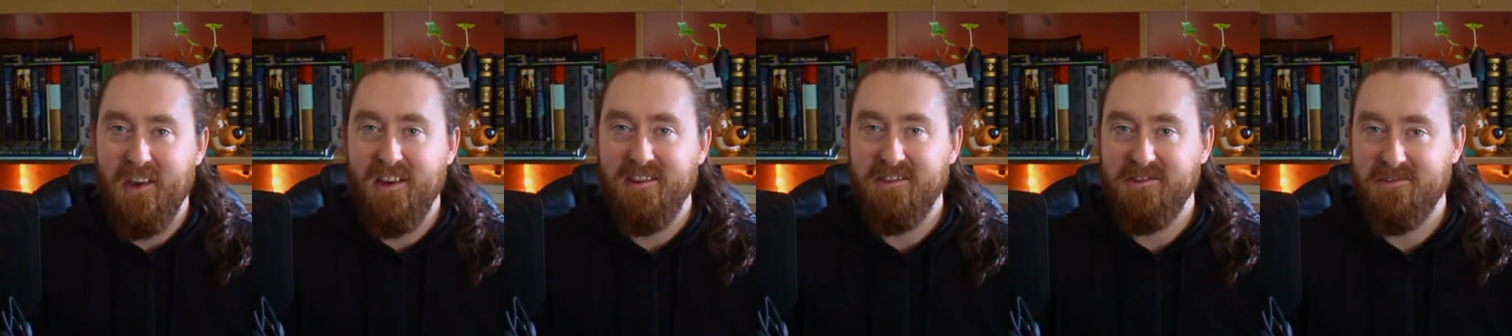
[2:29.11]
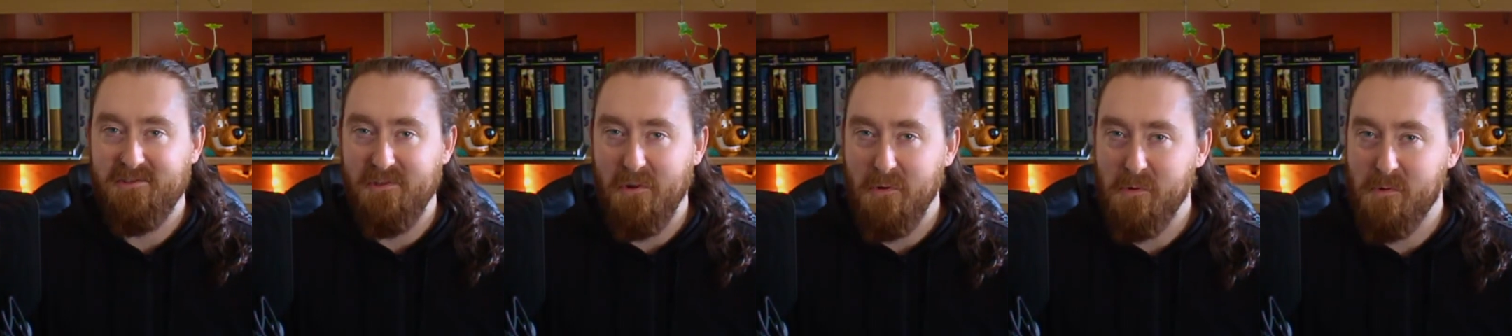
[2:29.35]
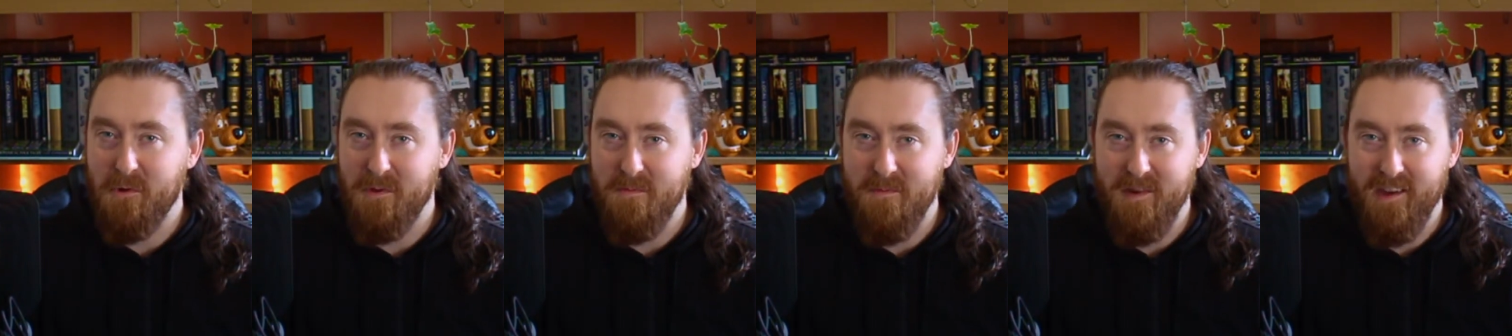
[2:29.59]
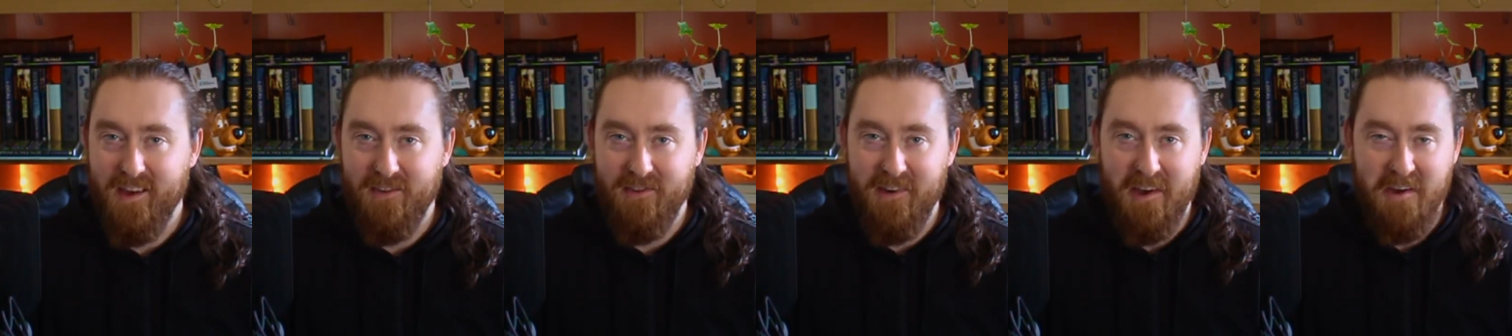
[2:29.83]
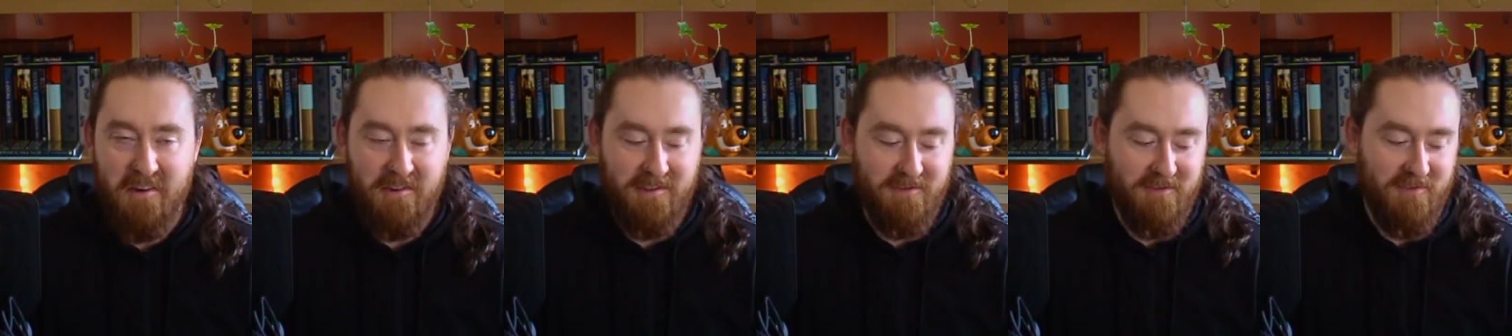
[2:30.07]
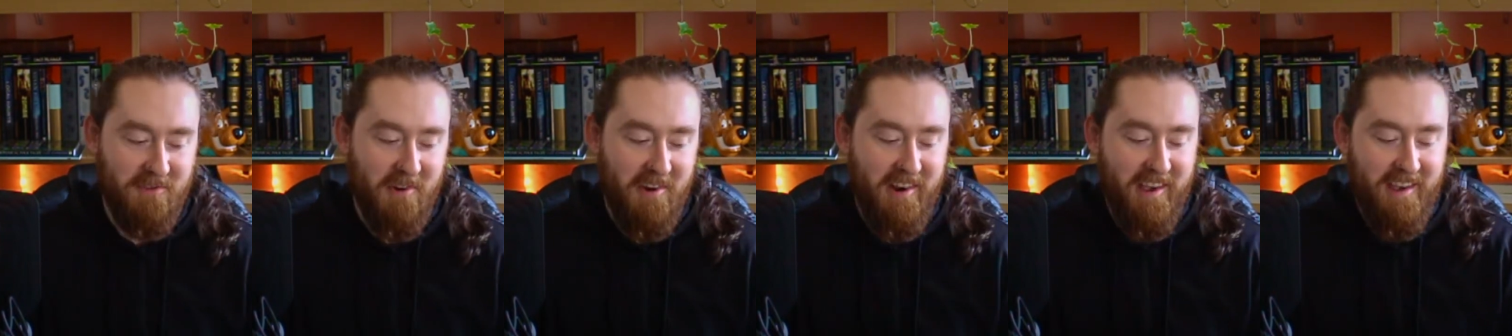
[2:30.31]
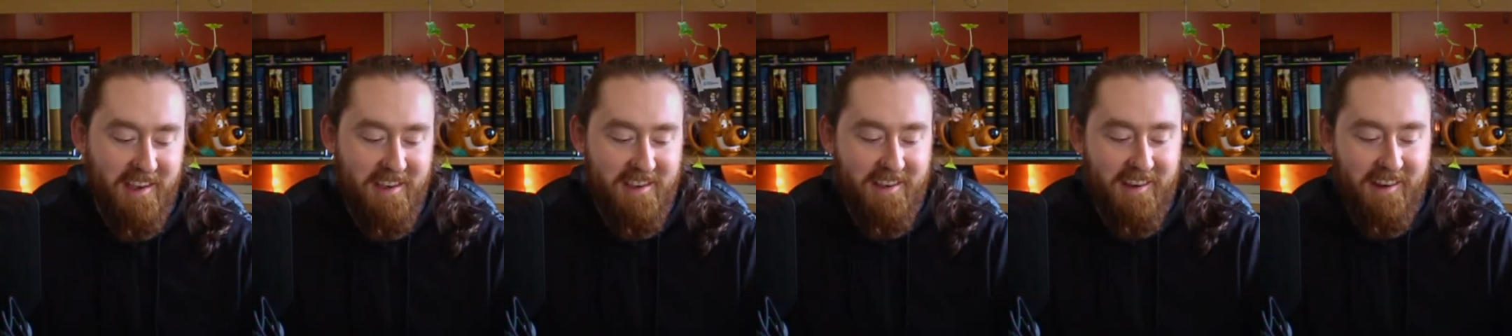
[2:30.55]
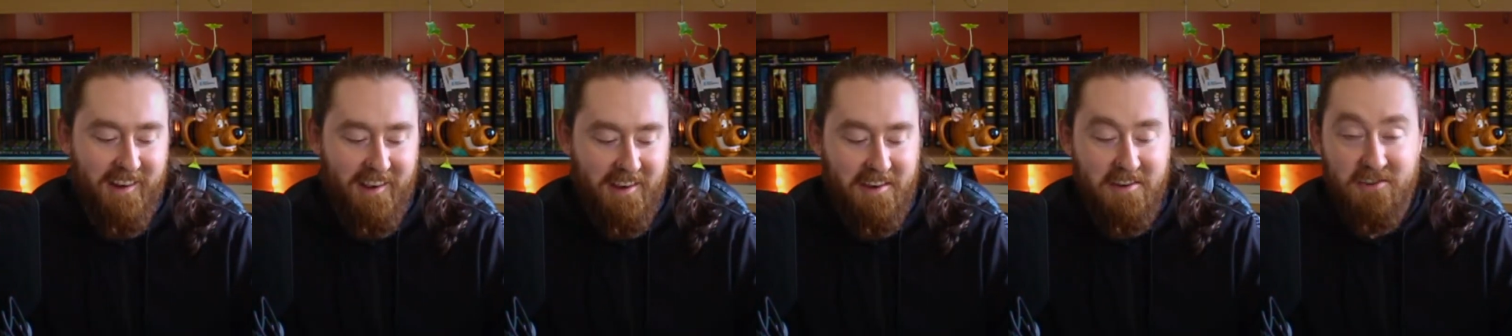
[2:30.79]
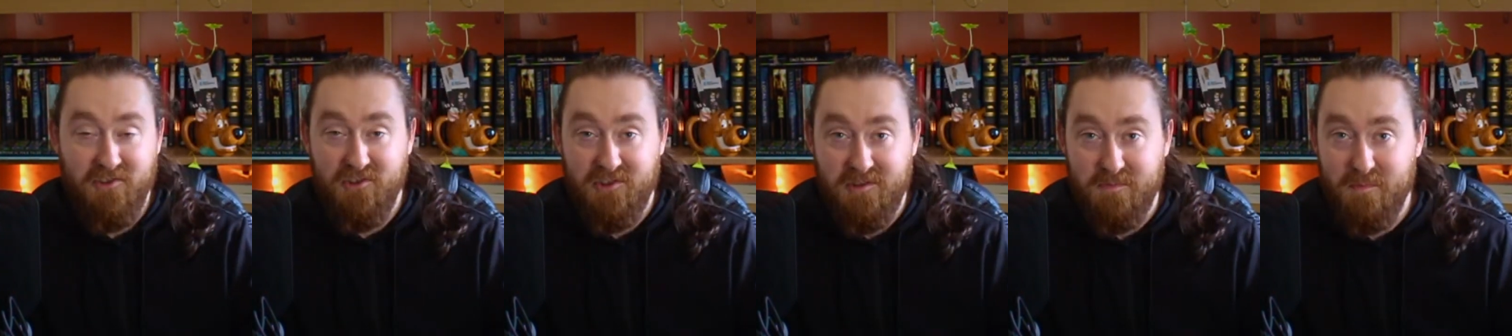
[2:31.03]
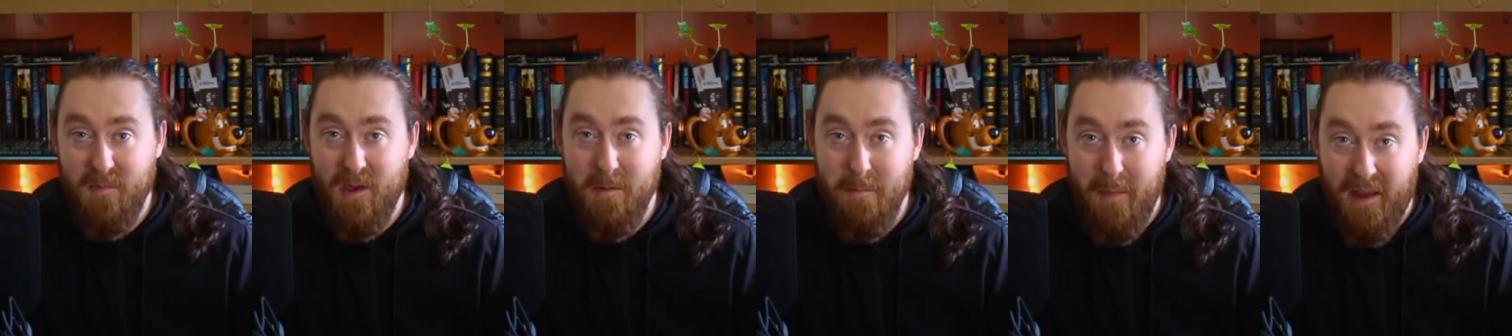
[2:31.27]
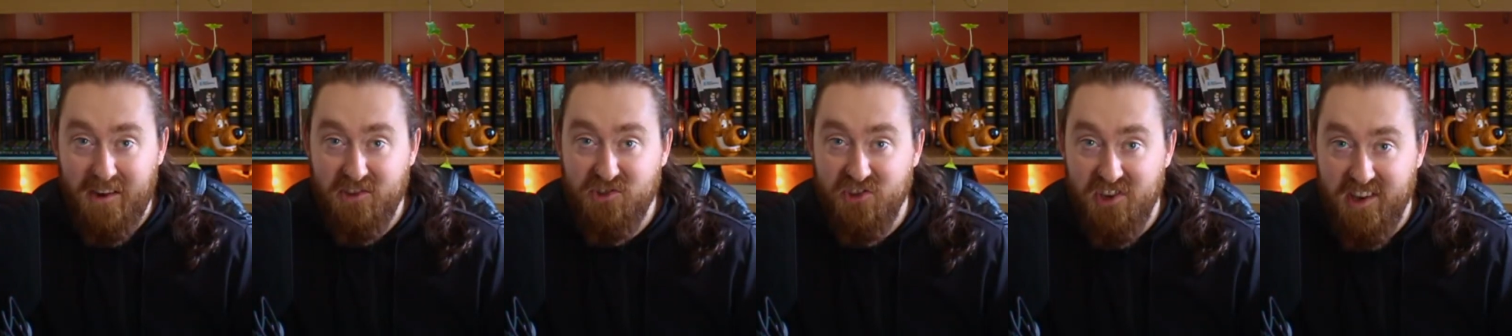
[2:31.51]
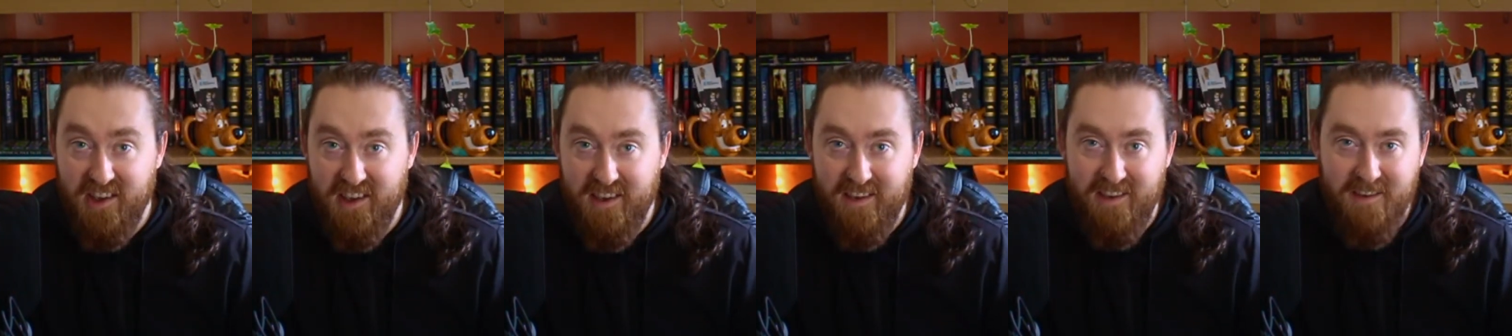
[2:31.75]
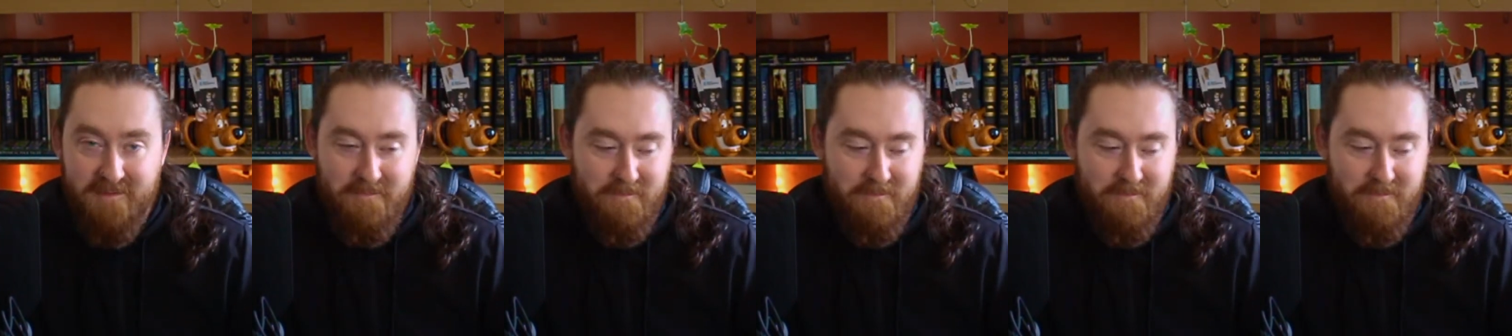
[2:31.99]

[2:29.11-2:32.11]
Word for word: stuck with me I thought it was funny and I can just imagine it